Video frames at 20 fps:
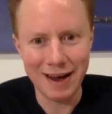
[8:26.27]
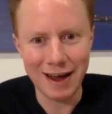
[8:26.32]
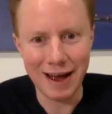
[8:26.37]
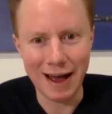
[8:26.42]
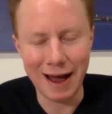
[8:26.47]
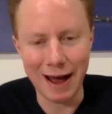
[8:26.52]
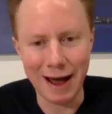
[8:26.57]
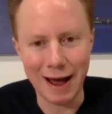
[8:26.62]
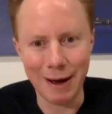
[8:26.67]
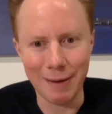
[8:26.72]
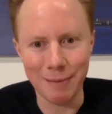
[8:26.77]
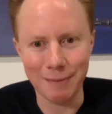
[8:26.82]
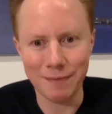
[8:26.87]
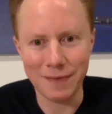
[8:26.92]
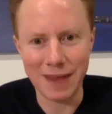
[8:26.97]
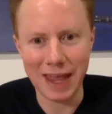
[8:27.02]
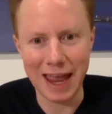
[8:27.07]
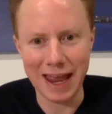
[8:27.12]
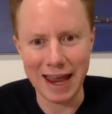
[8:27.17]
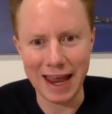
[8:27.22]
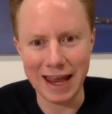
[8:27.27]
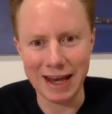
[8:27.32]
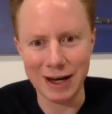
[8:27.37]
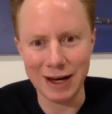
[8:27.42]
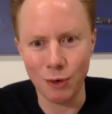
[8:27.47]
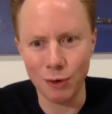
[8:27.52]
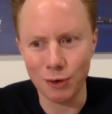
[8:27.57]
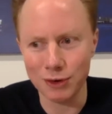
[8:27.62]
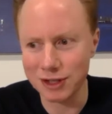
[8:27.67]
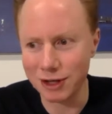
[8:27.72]
And
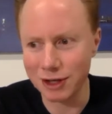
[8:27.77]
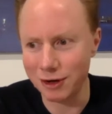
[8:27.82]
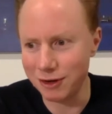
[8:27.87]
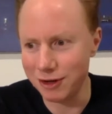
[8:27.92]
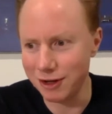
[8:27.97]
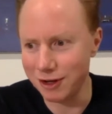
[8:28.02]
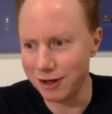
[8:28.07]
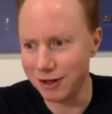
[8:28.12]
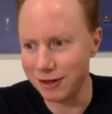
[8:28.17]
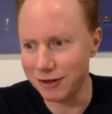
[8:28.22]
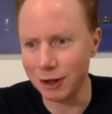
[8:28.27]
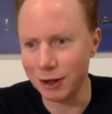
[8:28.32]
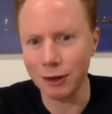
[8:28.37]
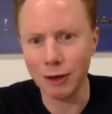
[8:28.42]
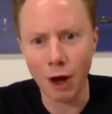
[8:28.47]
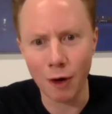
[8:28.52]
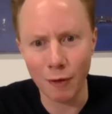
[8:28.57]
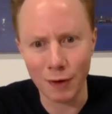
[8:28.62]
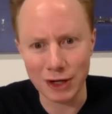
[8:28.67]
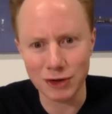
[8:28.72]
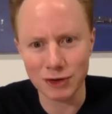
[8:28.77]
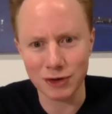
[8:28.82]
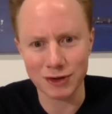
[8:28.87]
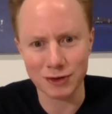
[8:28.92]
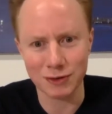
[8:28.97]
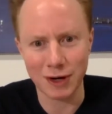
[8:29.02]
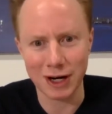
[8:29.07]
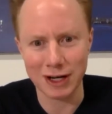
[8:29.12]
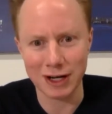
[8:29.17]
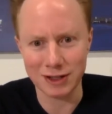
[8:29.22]
also the low
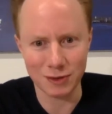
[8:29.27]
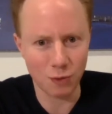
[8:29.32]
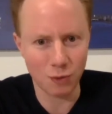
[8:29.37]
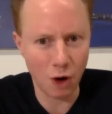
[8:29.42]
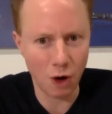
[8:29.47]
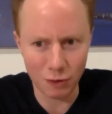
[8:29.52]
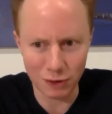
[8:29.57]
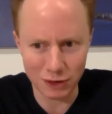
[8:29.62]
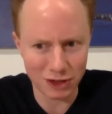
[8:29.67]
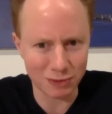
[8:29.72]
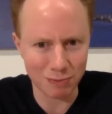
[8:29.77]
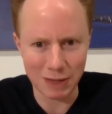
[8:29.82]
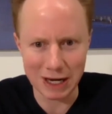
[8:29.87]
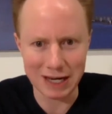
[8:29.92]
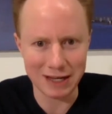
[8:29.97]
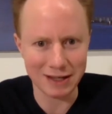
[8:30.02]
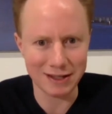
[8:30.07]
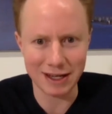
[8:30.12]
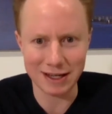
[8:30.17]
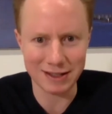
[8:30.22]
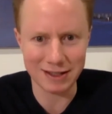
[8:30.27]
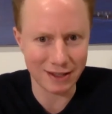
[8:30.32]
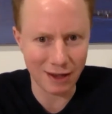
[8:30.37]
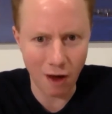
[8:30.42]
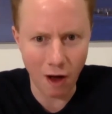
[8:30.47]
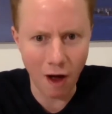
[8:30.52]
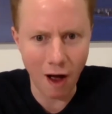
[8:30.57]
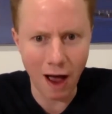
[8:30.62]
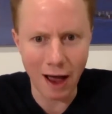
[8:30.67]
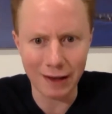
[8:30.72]
interest rates as well, which means there's
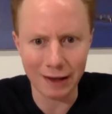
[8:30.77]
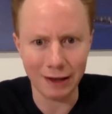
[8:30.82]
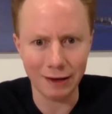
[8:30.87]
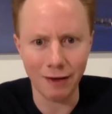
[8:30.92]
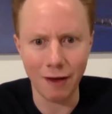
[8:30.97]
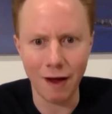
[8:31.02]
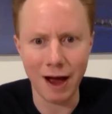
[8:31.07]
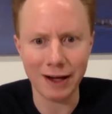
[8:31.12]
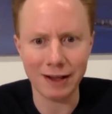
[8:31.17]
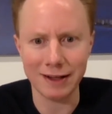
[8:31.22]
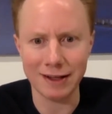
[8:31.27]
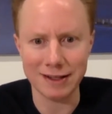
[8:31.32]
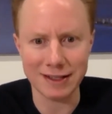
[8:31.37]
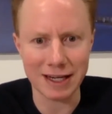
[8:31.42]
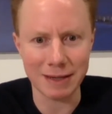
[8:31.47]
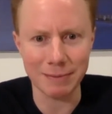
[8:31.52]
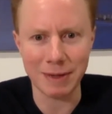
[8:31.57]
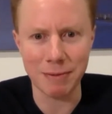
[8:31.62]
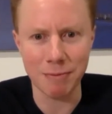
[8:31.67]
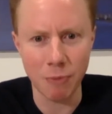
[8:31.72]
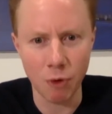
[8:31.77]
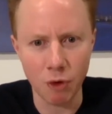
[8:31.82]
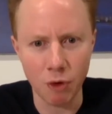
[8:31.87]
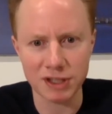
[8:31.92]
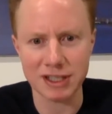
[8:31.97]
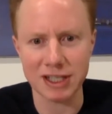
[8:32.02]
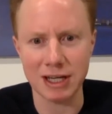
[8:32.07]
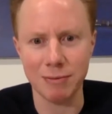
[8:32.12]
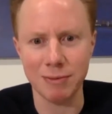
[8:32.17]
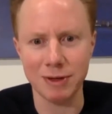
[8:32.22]
highly likely there's going to be more
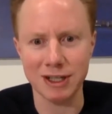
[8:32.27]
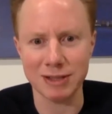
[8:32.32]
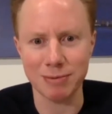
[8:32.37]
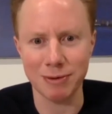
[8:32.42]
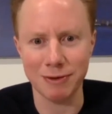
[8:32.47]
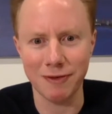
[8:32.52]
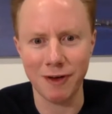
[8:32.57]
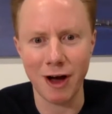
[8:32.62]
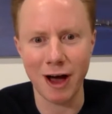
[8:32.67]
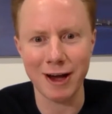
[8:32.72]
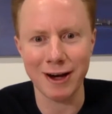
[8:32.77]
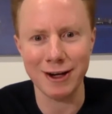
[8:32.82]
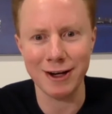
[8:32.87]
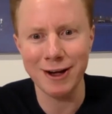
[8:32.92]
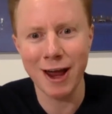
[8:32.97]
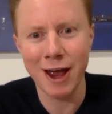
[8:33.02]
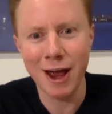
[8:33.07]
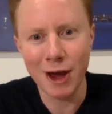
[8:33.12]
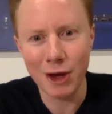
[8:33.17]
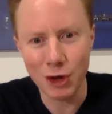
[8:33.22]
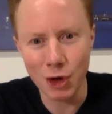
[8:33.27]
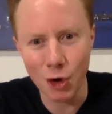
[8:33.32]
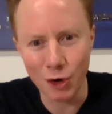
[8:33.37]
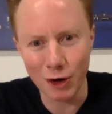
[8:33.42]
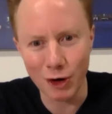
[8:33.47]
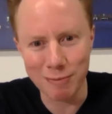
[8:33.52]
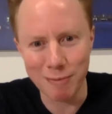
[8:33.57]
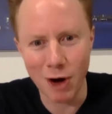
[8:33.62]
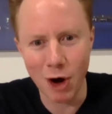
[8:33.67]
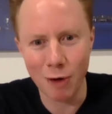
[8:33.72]
stimulus provided. You're
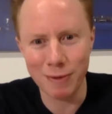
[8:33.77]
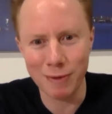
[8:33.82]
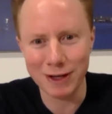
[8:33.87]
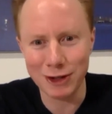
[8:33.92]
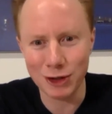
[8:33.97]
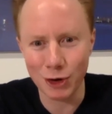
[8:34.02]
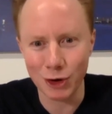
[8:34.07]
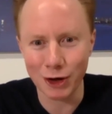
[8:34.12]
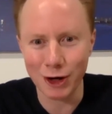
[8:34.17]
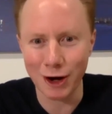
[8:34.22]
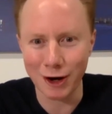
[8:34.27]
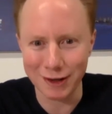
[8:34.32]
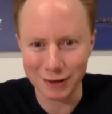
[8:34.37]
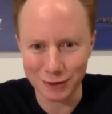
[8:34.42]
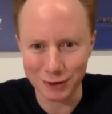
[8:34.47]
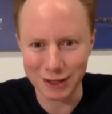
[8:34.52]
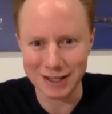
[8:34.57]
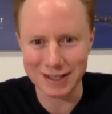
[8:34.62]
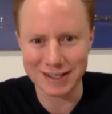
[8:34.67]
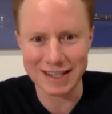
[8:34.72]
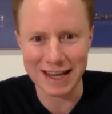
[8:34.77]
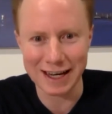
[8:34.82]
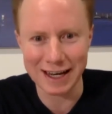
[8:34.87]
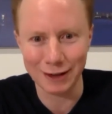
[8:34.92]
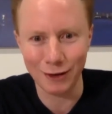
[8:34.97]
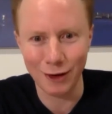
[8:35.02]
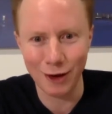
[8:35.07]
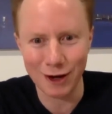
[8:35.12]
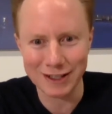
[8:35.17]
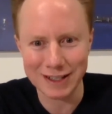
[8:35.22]
in Melbourne, you're going through your
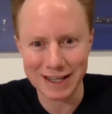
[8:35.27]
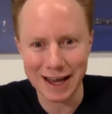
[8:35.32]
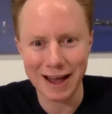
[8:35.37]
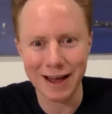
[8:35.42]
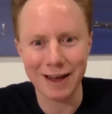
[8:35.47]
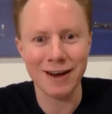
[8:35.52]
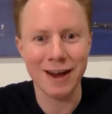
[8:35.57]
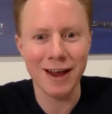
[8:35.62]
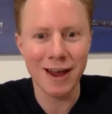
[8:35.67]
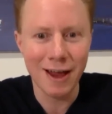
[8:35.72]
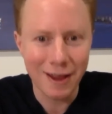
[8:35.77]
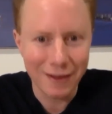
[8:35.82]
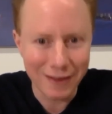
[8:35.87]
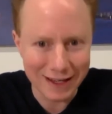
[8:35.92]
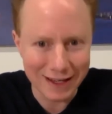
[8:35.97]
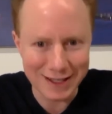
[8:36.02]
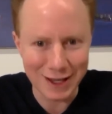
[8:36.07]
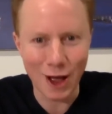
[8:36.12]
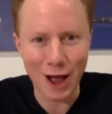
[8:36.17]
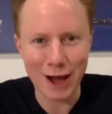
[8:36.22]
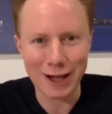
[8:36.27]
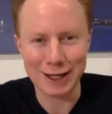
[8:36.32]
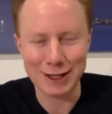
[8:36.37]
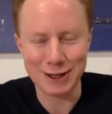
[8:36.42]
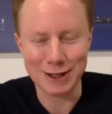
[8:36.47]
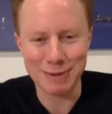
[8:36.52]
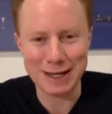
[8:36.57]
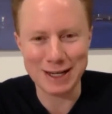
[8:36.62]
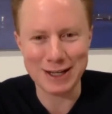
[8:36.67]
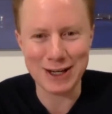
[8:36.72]
second lockdown. There's likely
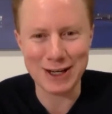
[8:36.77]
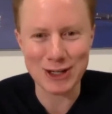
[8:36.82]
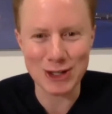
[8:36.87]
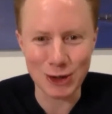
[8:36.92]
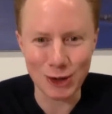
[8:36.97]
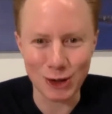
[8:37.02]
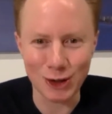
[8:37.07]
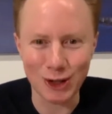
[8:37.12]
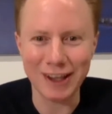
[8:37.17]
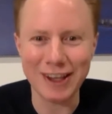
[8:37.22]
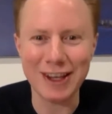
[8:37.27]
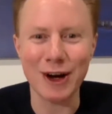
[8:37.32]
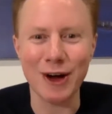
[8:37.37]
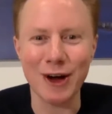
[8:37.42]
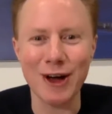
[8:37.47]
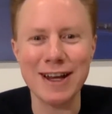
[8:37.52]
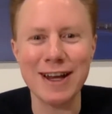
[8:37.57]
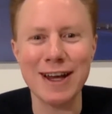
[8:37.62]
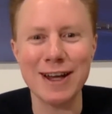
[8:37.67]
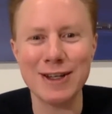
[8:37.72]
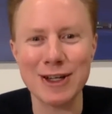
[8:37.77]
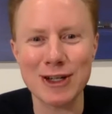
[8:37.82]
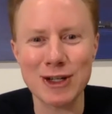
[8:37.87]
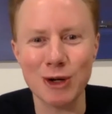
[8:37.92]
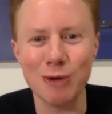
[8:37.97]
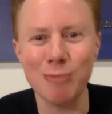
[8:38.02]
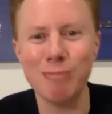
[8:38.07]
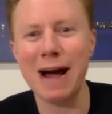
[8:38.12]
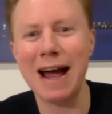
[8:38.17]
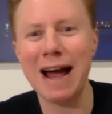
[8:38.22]
to be additional
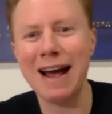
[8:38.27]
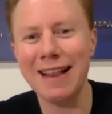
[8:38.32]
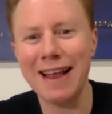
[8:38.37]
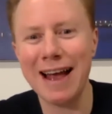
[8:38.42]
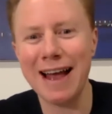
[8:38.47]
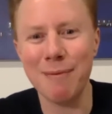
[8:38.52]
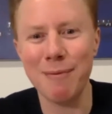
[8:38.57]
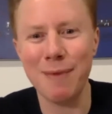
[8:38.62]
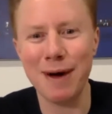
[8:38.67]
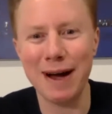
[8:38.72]
bailout